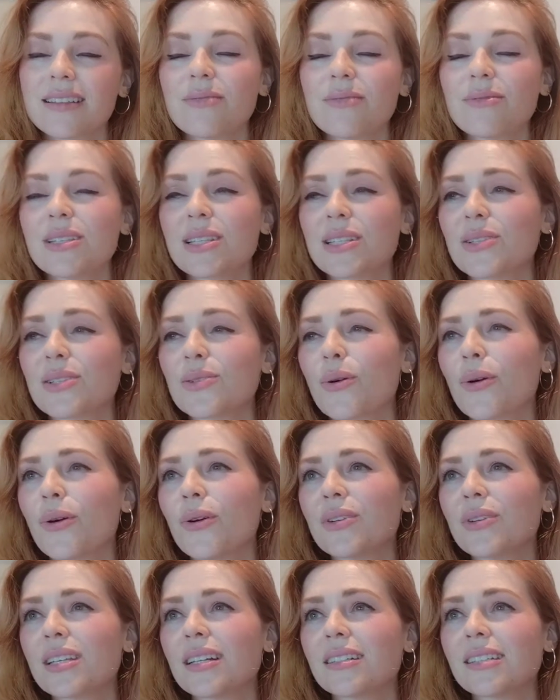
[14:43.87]
It was
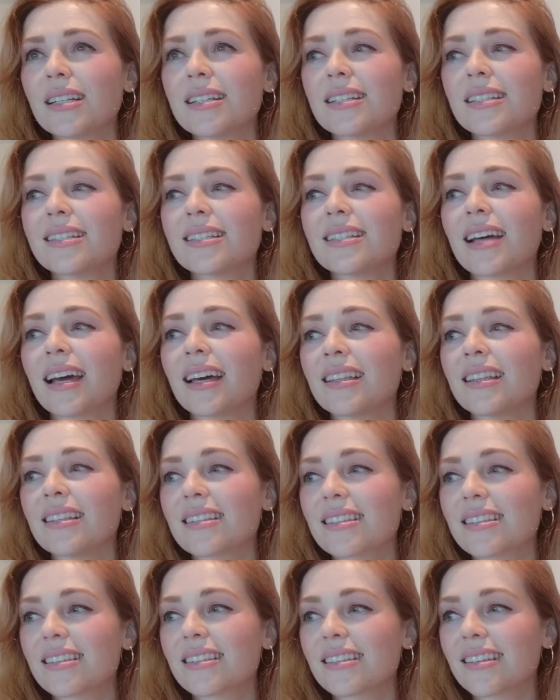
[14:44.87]
so, such a
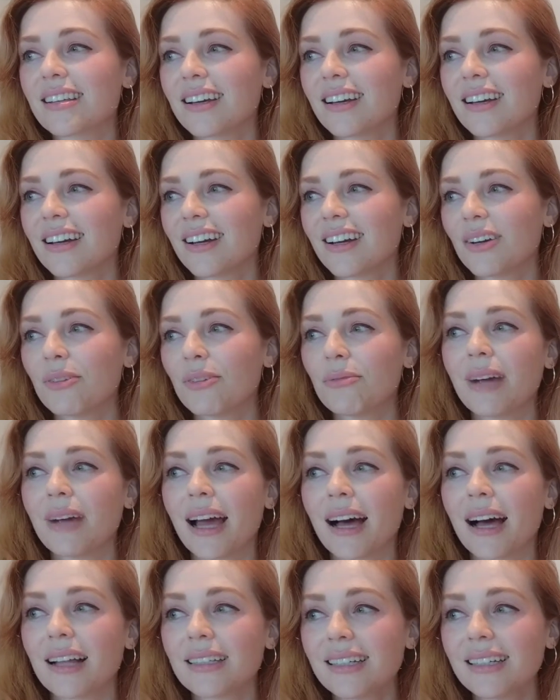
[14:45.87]
dense
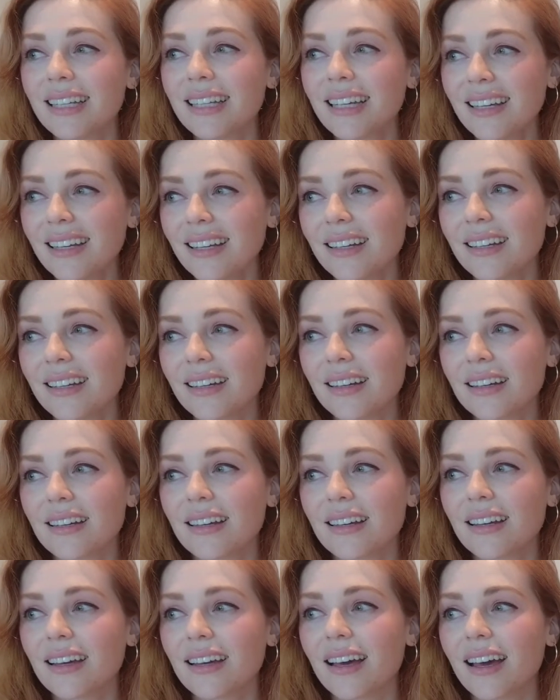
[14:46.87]
reality,
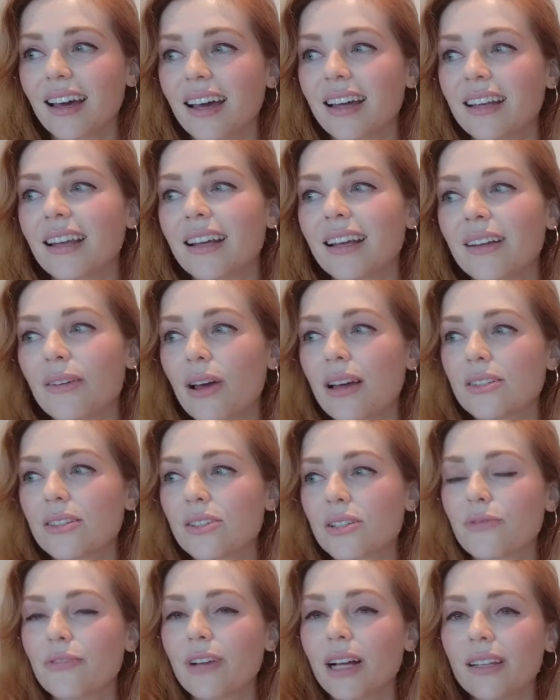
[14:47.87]
and it, it
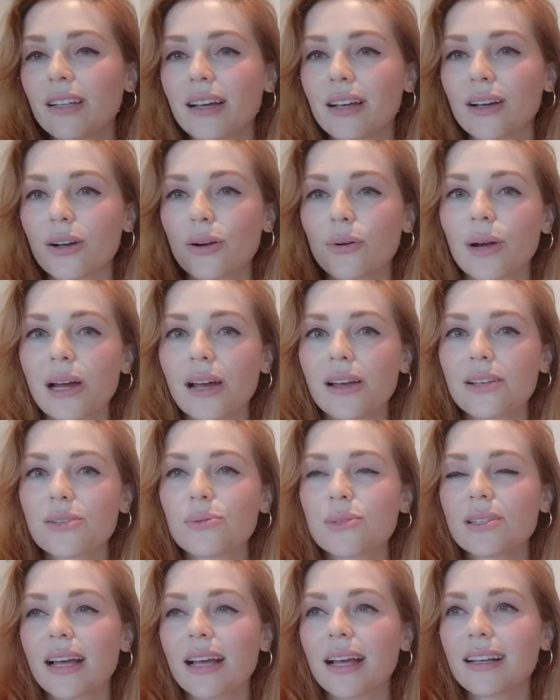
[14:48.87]
just felt like Aquarius
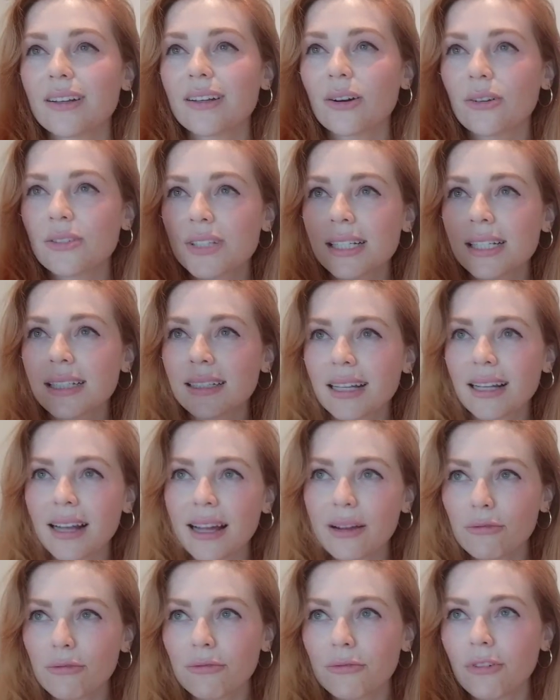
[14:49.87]
was like constantly
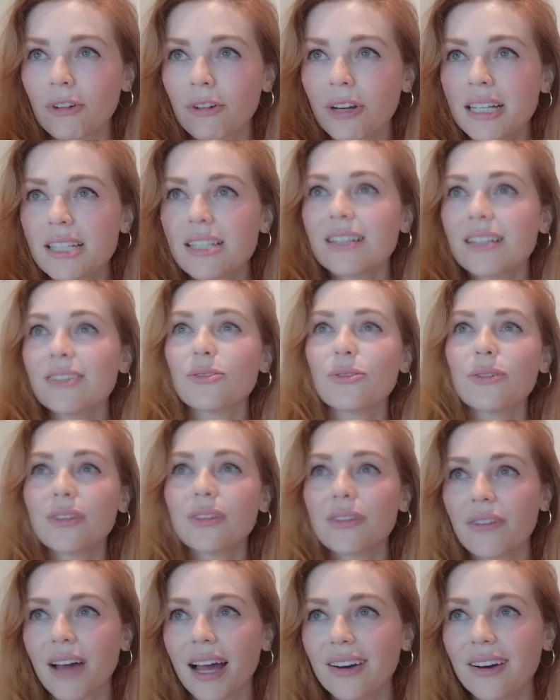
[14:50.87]
like reaching through the
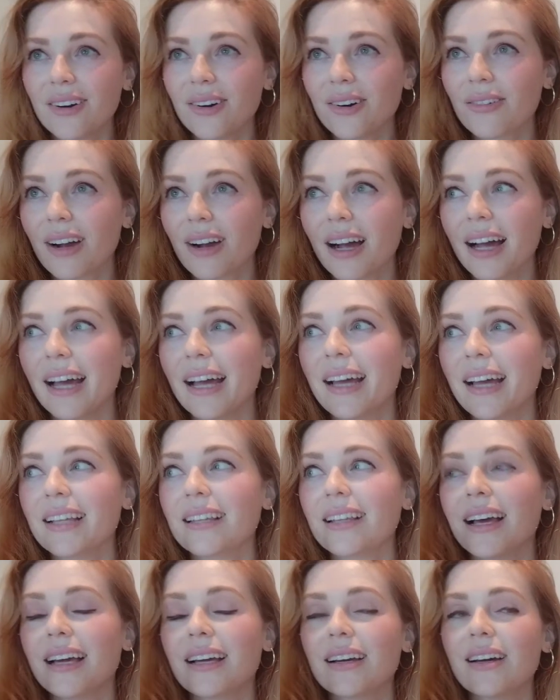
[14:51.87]
veil, right?
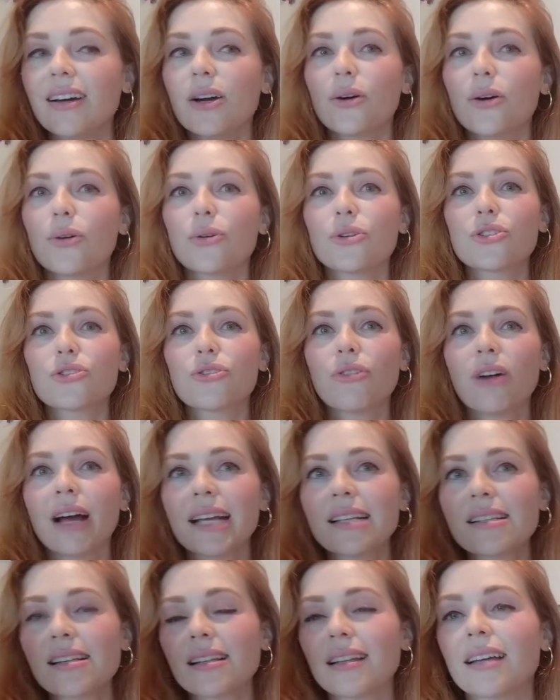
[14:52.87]
Like, or trying
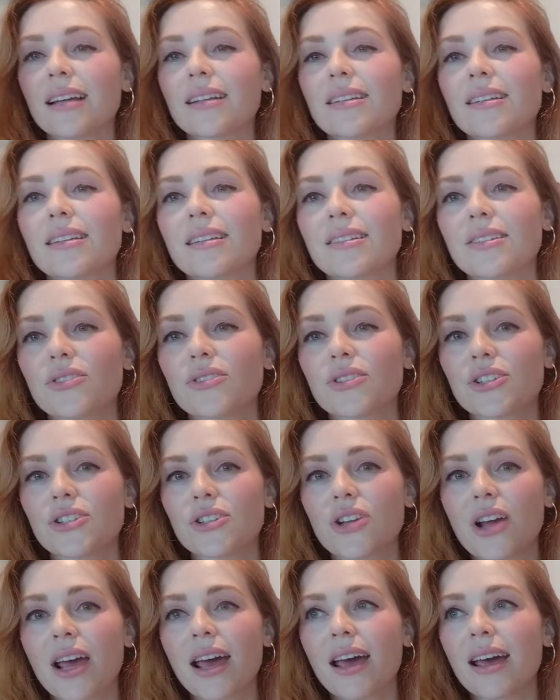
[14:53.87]
to like
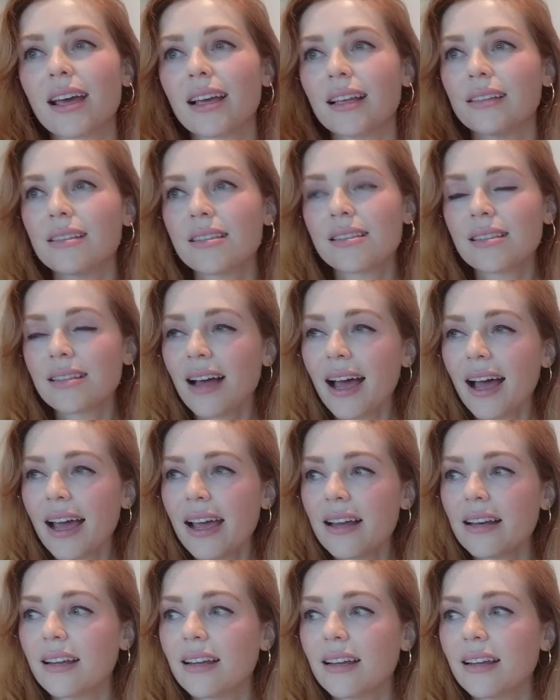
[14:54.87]
share insight,
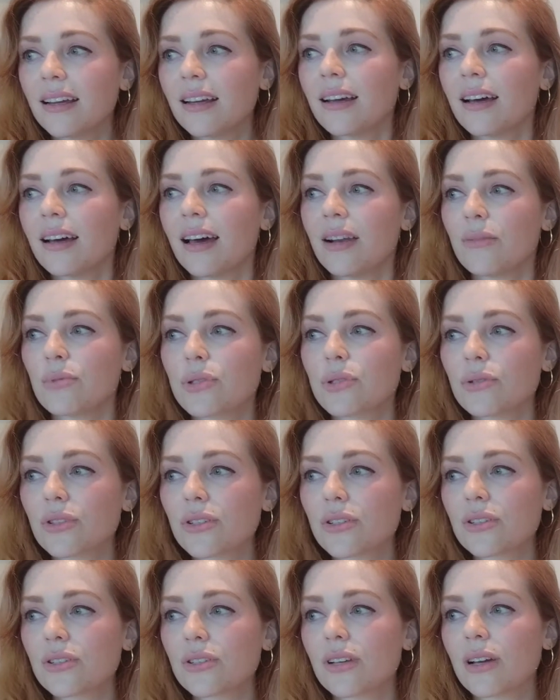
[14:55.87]
and it was
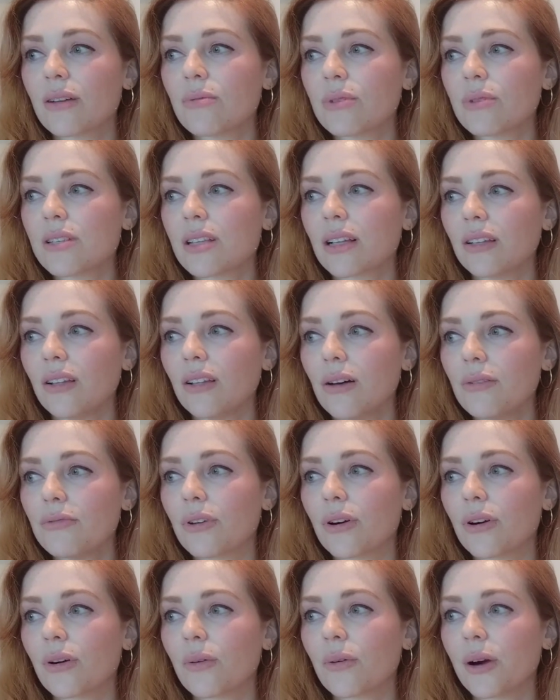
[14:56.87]
just, it was a lot for
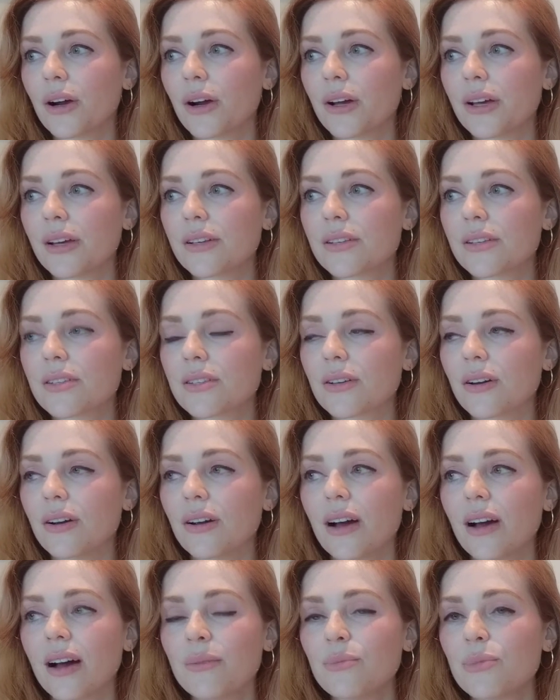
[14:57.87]
Aquarius. So
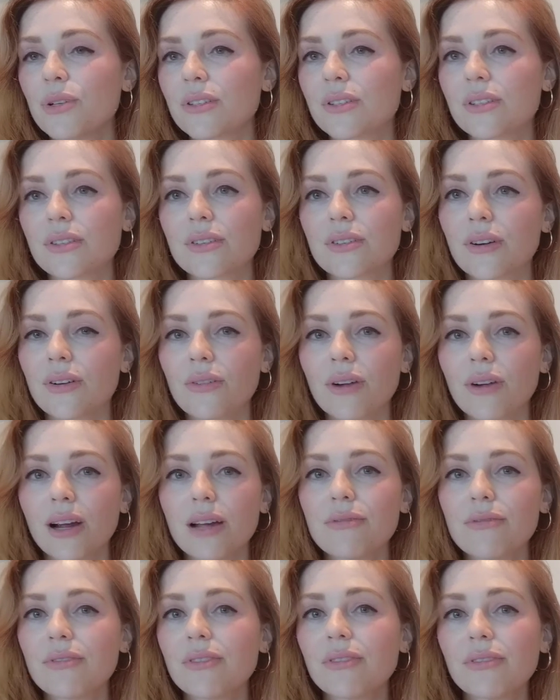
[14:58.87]
I'm just so
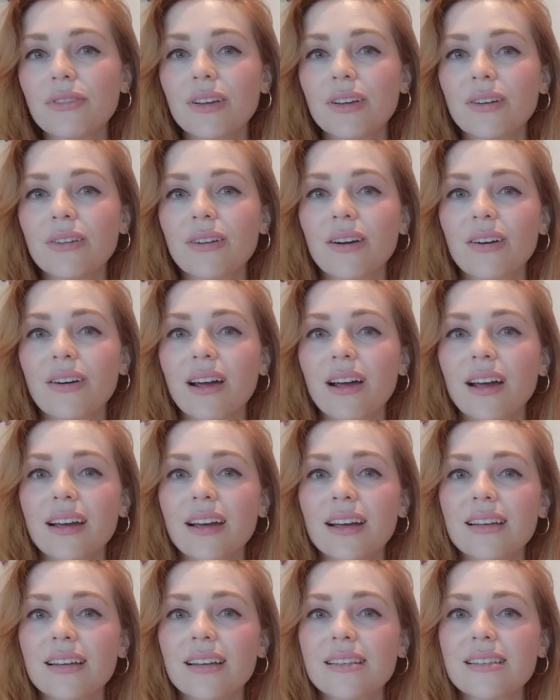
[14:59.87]
grateful for you,
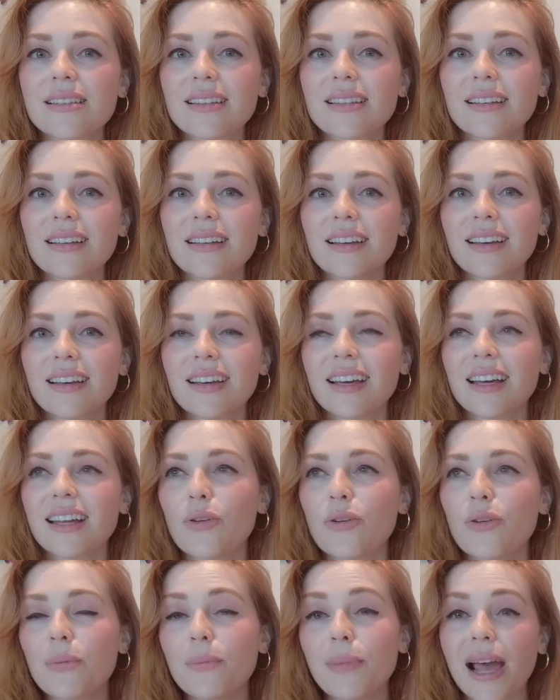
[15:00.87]
Aquarius, and
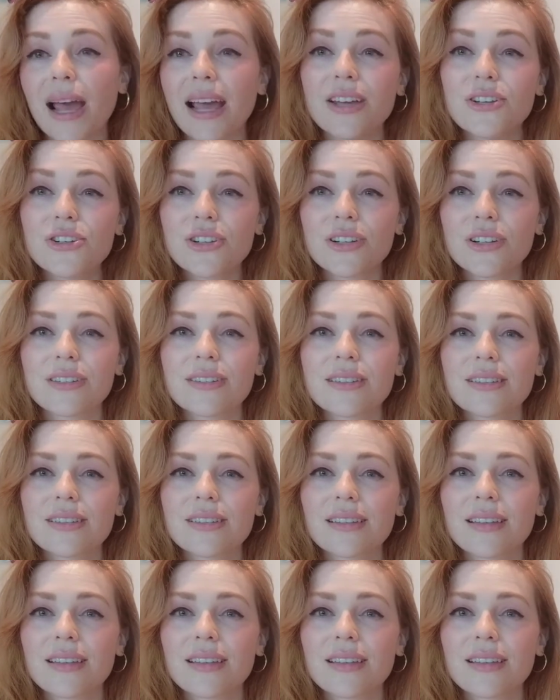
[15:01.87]
your patience.